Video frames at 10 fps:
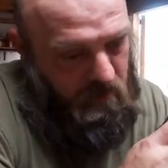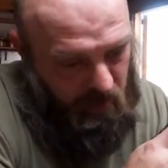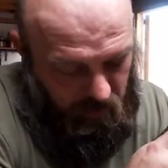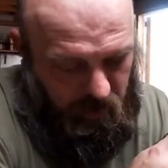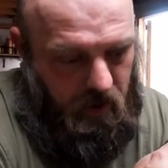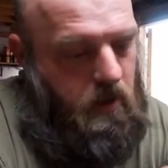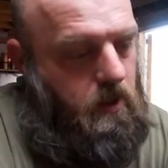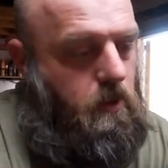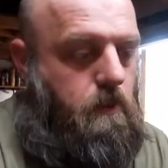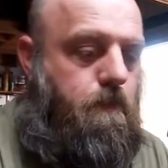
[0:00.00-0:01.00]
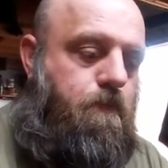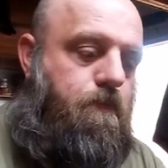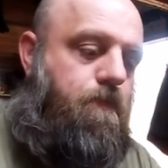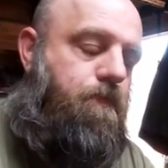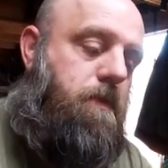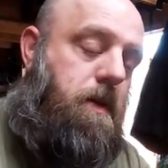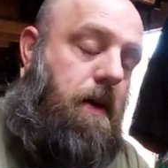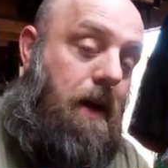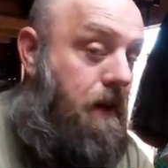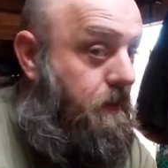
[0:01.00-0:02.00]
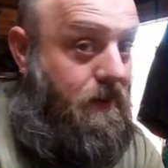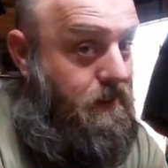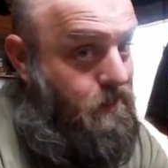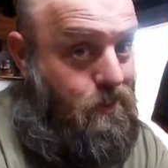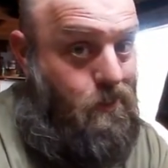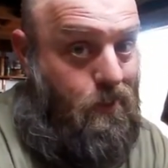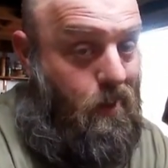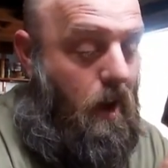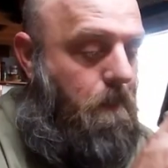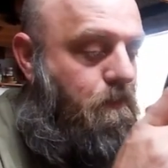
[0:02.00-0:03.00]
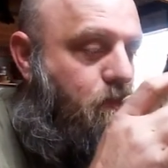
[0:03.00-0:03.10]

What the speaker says: Okay, cool. These shoes are not.